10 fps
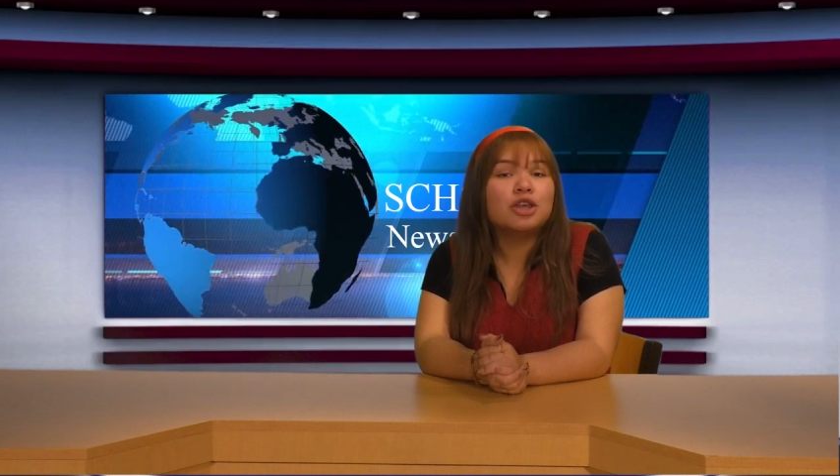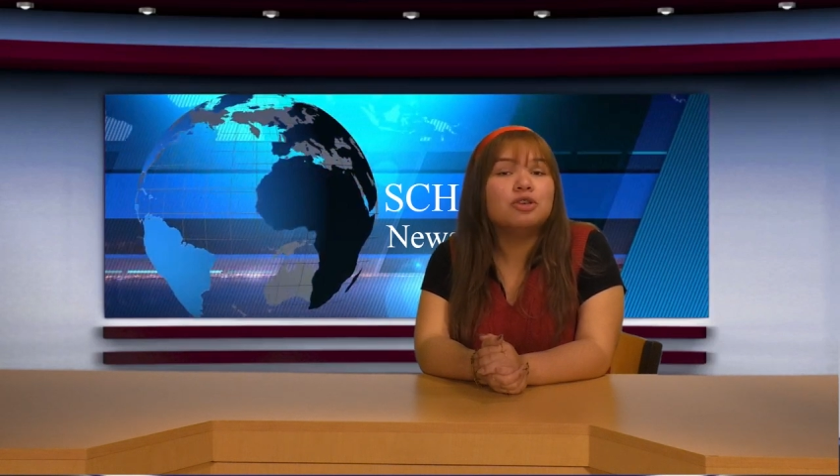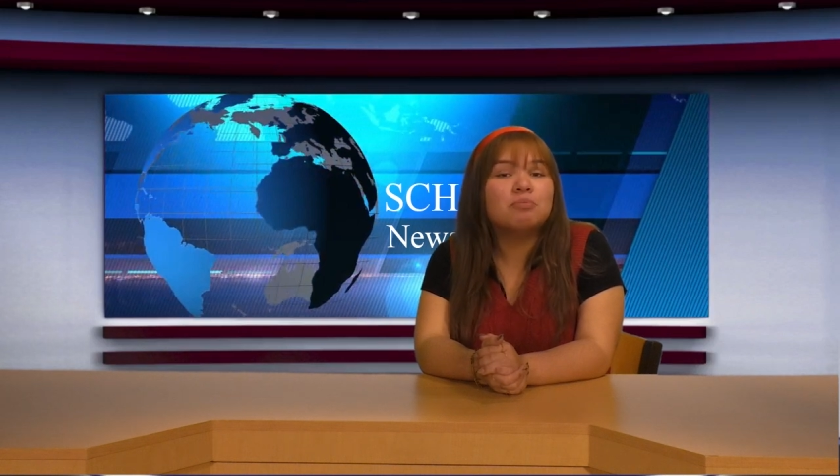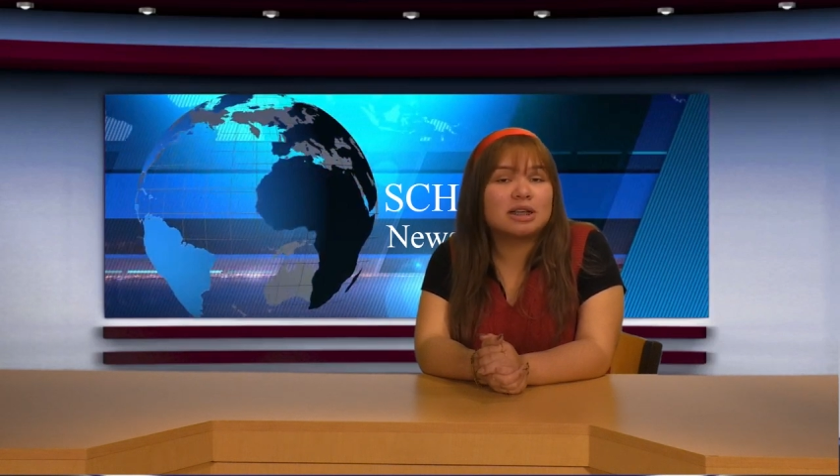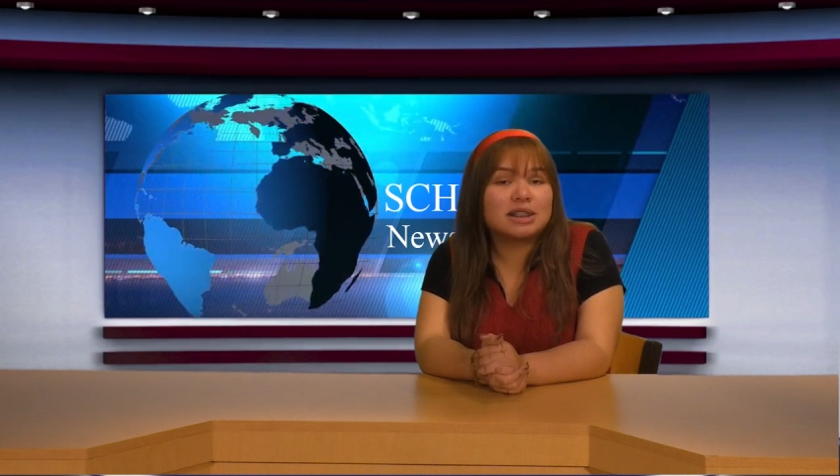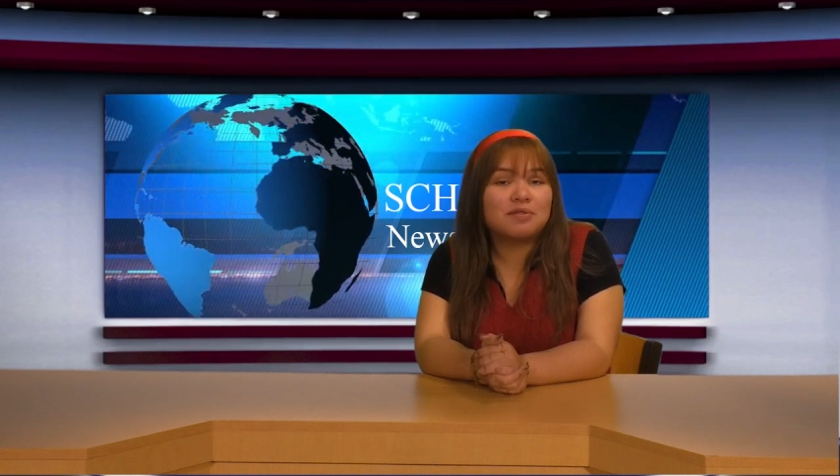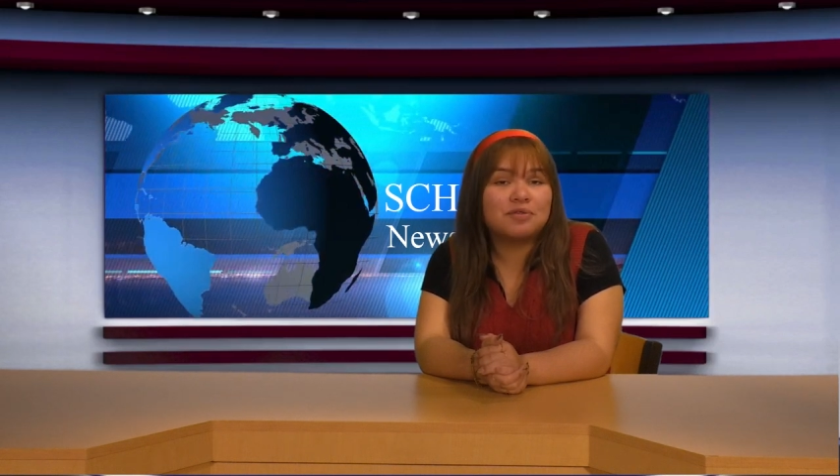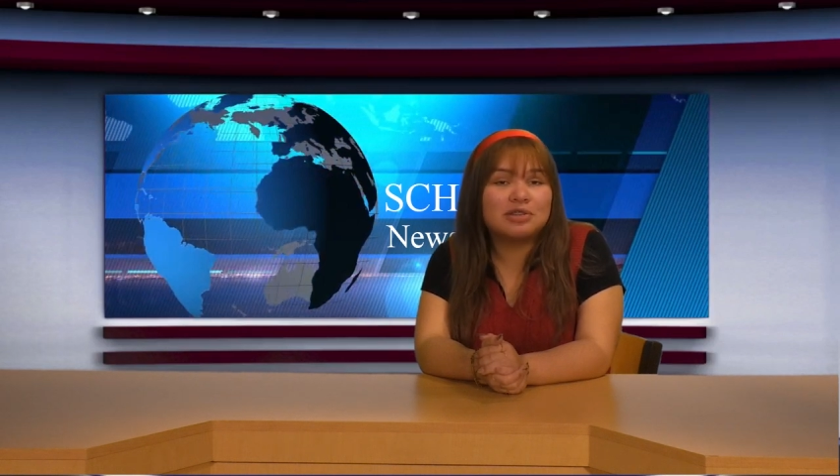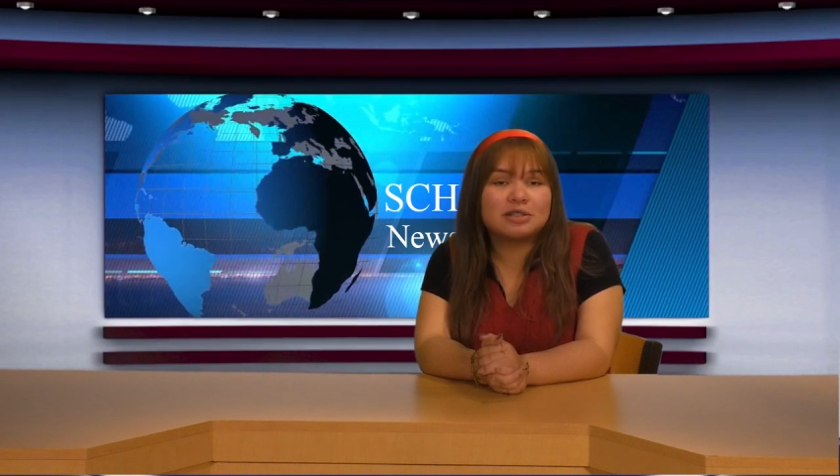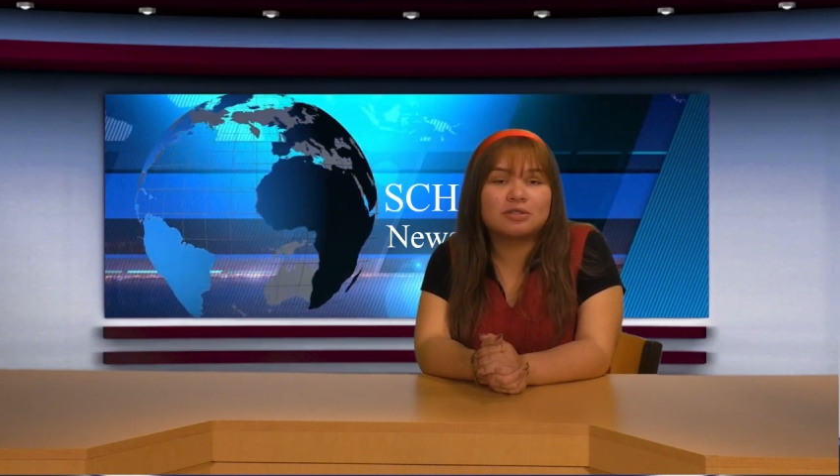You must have a
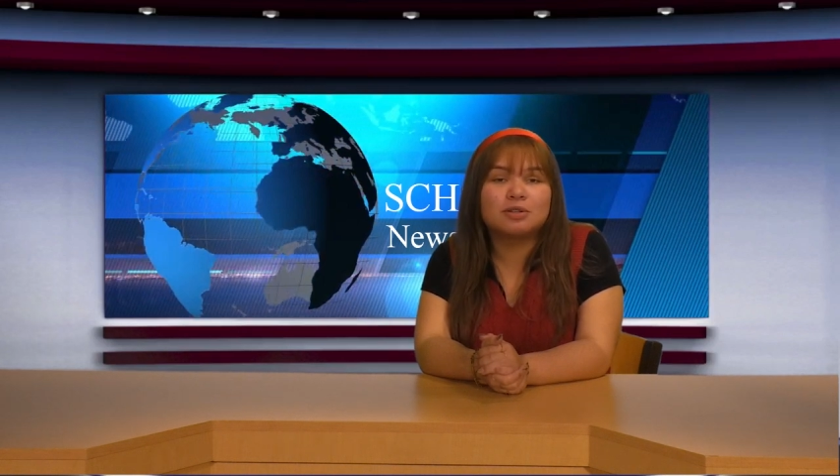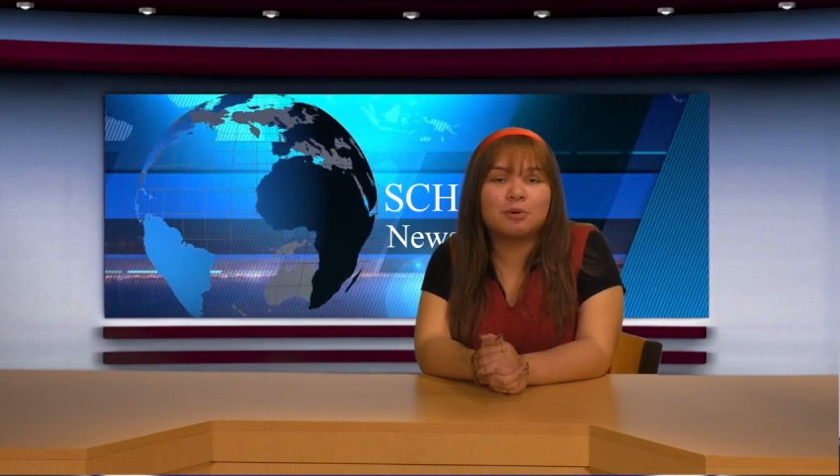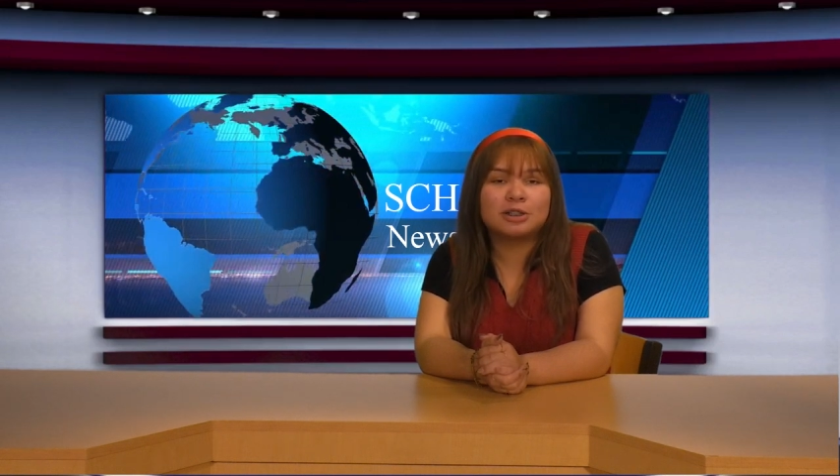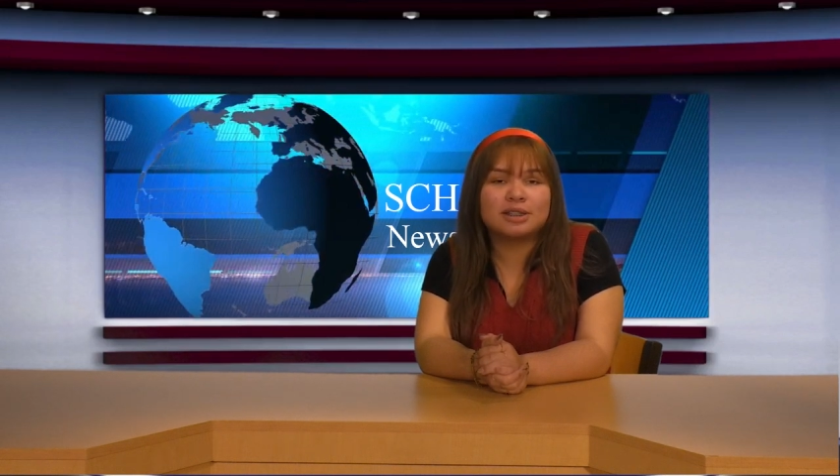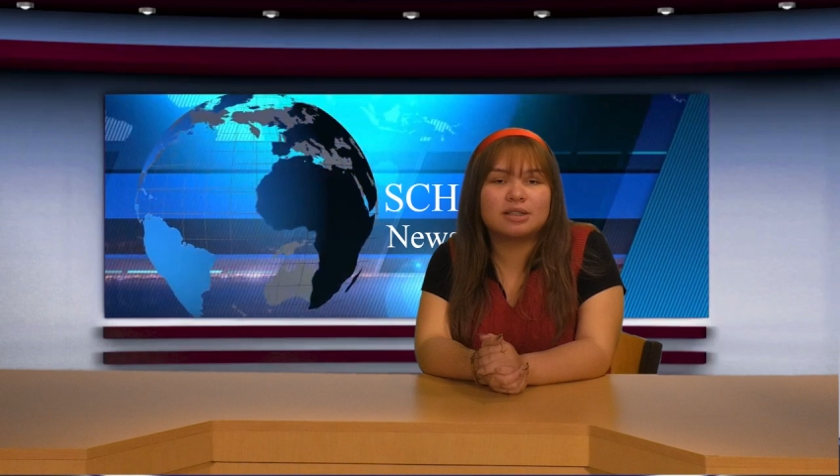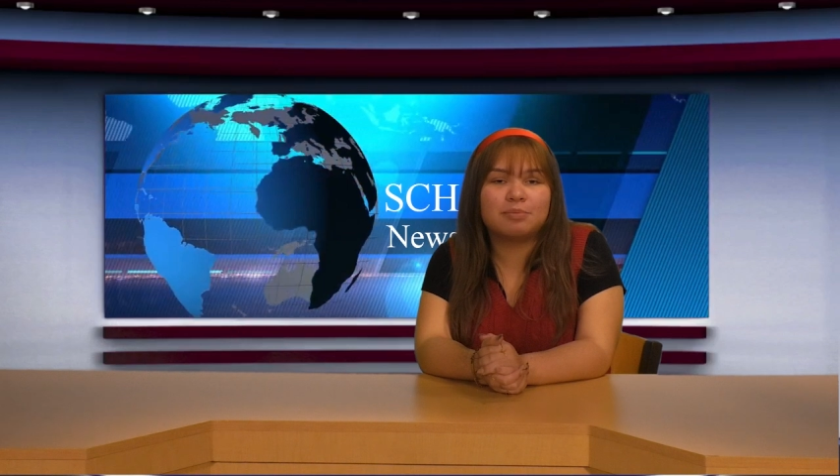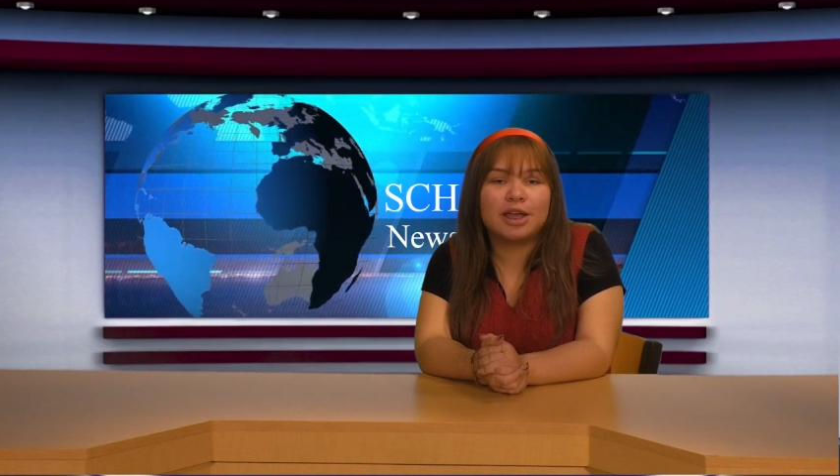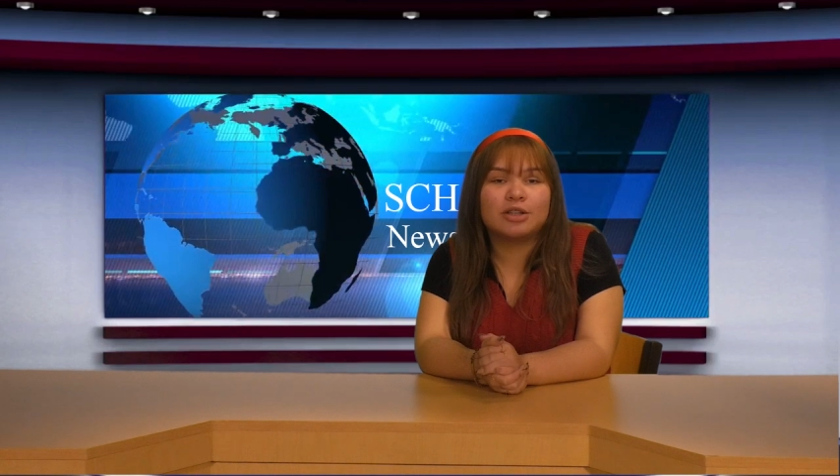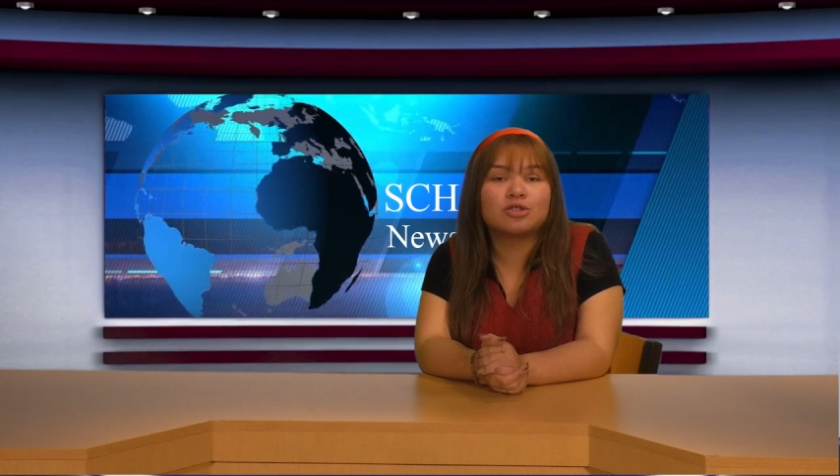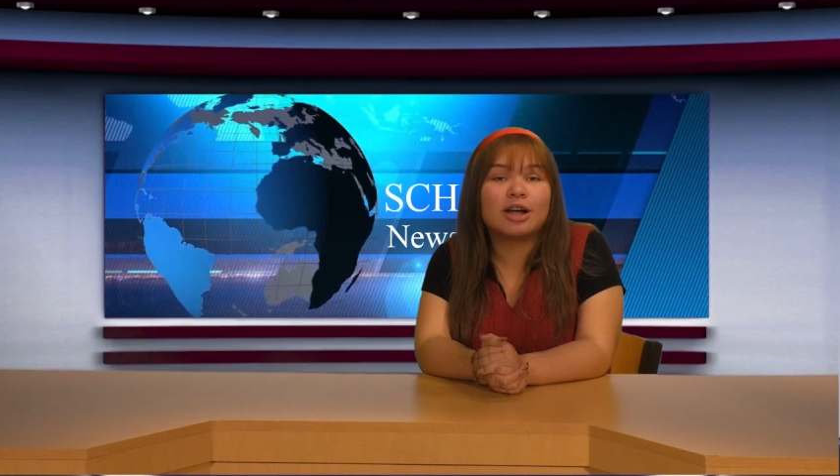physical to participate.